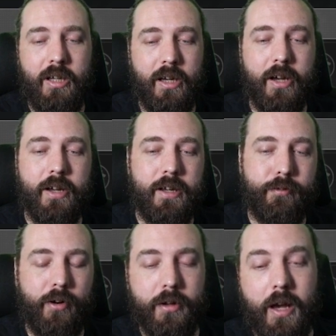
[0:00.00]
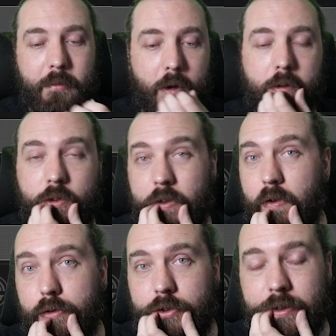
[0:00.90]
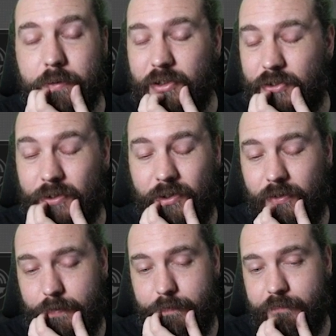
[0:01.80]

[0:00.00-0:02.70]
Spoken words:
if I am going to use it, which is